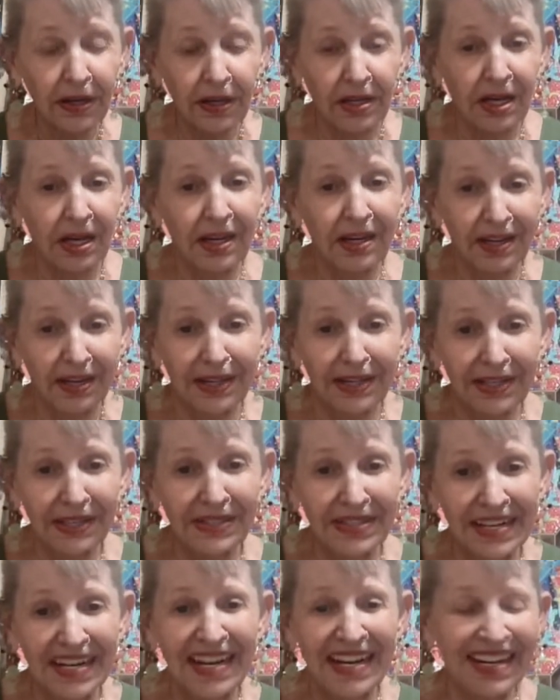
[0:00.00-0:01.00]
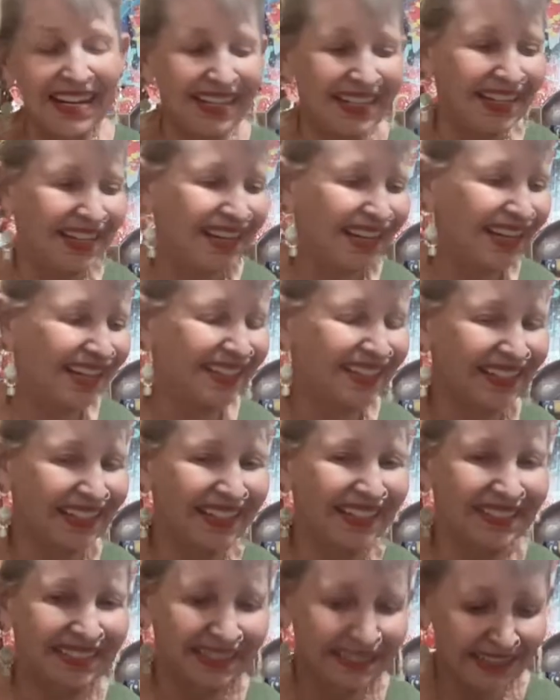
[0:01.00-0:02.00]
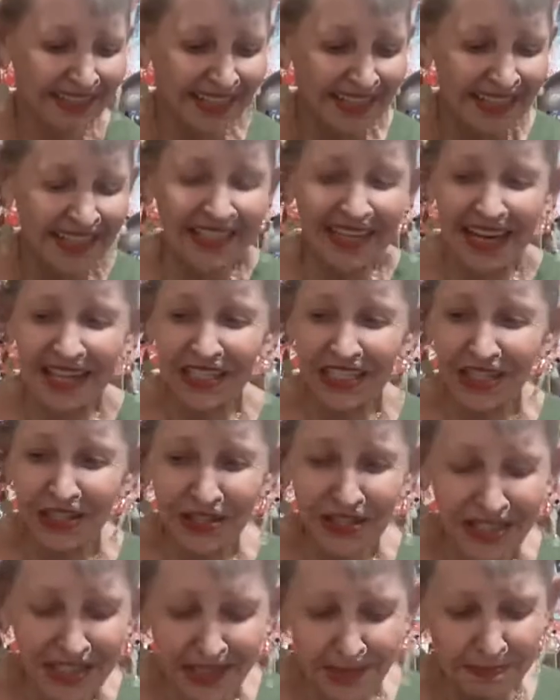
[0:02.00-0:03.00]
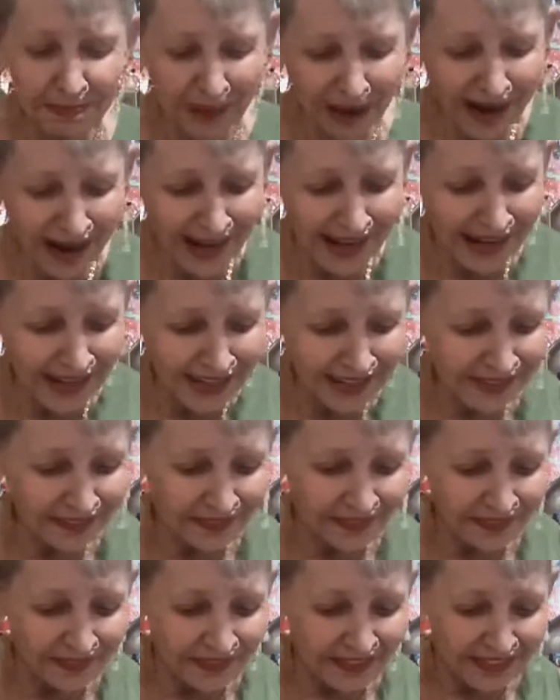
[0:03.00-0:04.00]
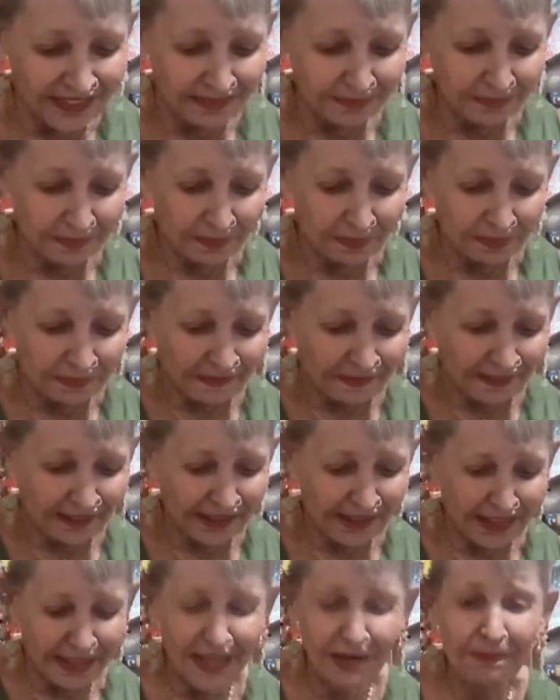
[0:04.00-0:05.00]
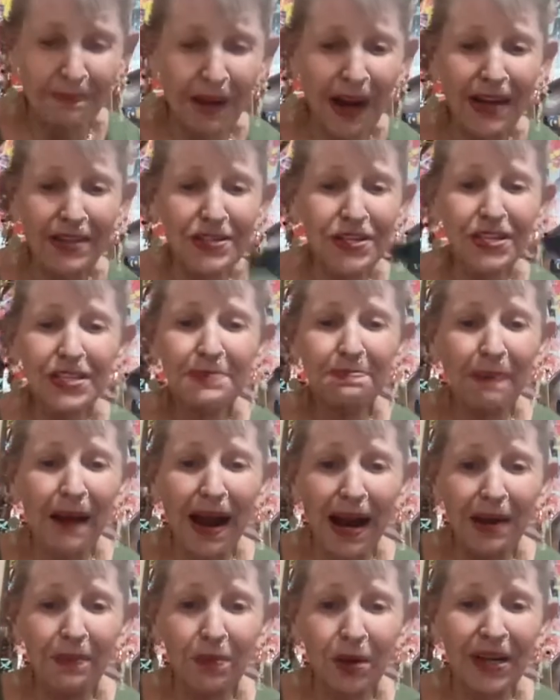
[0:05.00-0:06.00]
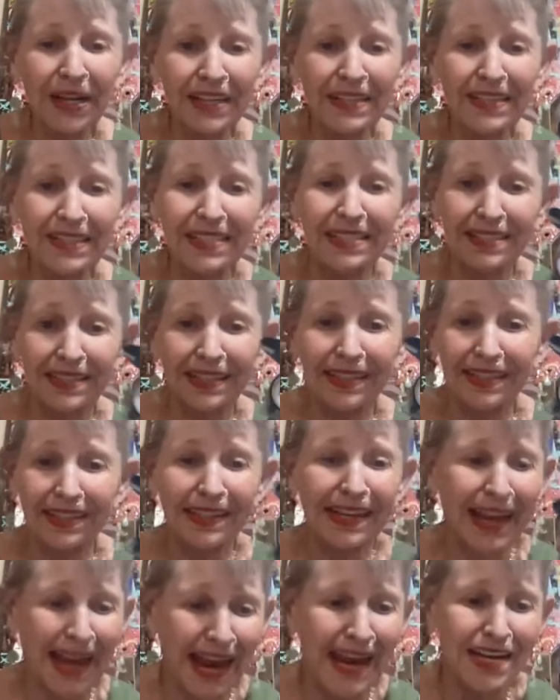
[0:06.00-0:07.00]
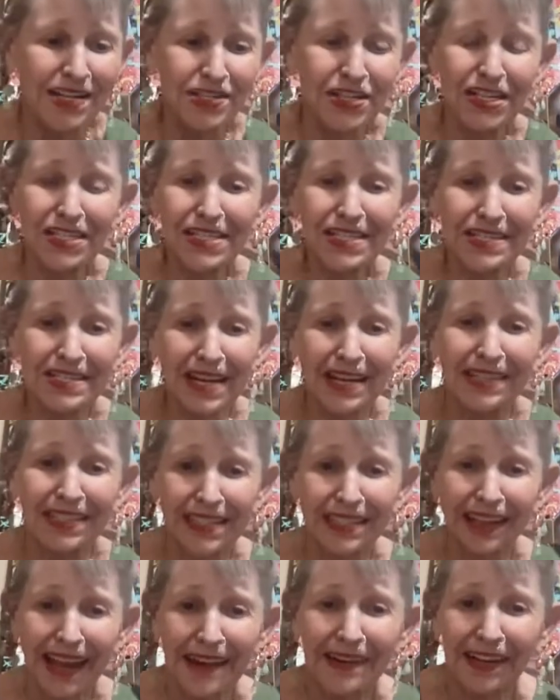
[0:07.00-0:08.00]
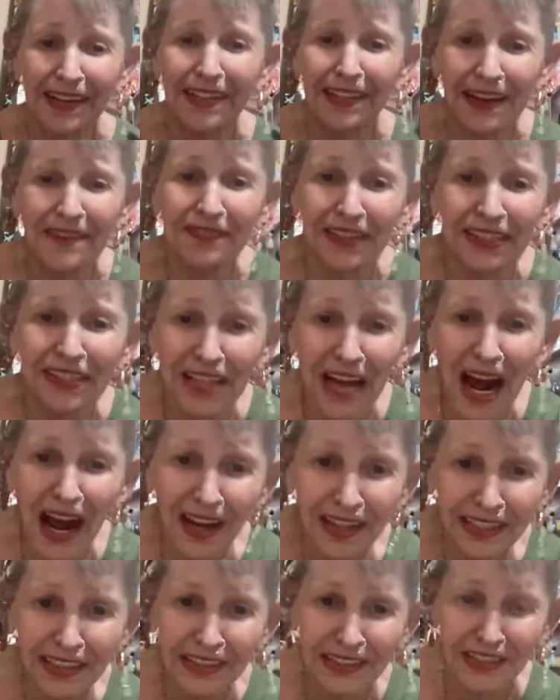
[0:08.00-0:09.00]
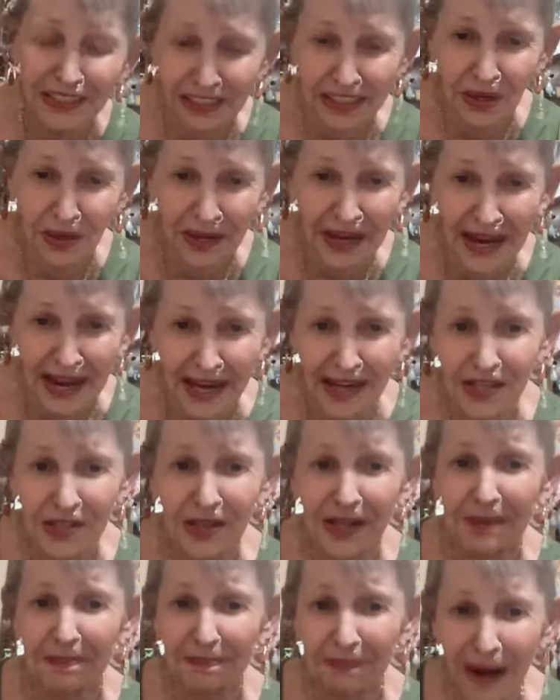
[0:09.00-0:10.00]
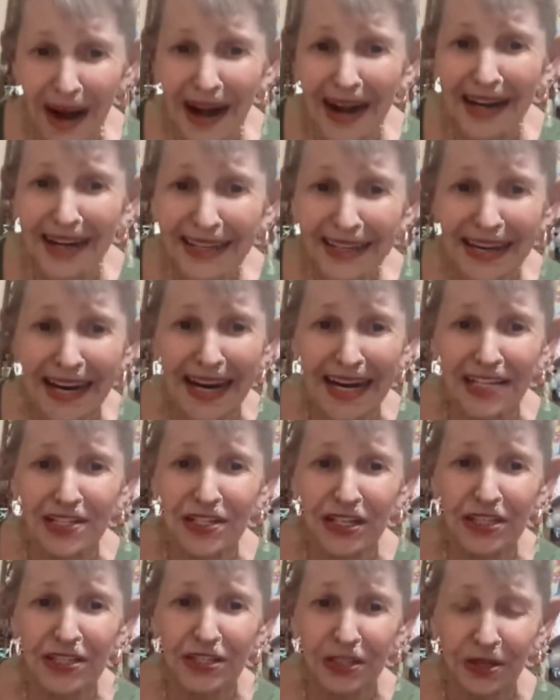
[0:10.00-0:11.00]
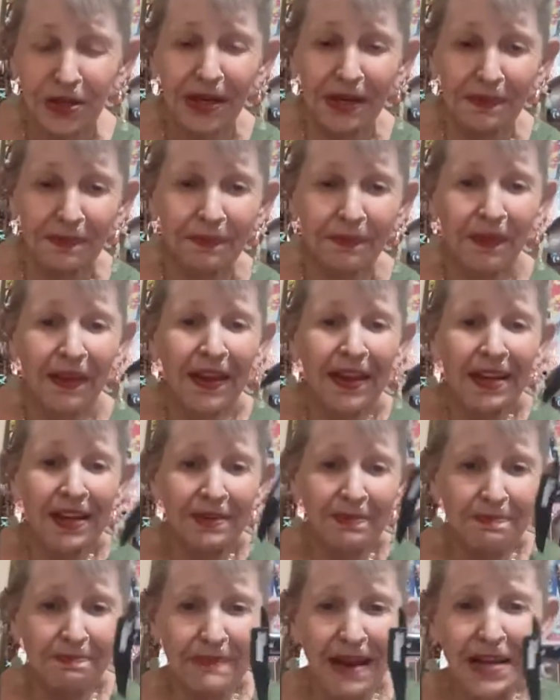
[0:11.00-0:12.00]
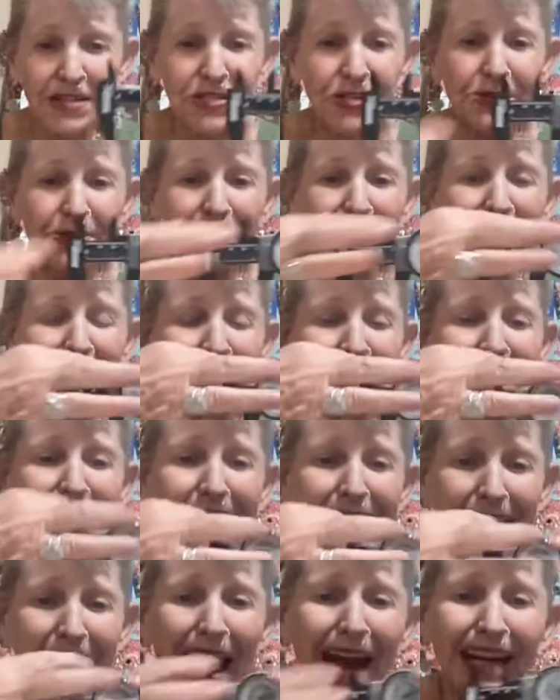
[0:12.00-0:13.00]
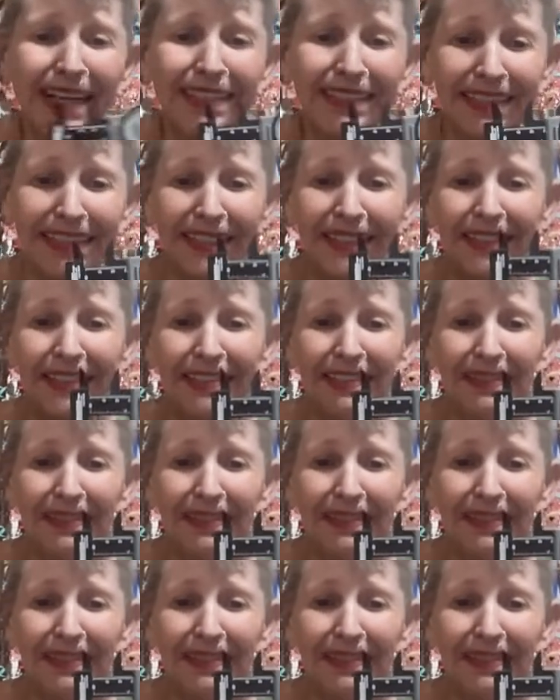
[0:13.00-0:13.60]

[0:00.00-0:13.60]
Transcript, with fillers: you need. can you just buy? Can you buy, just buy one of these little gauges that's like eleven dollars? Okay, you can buy a gauge and you can measure it exactly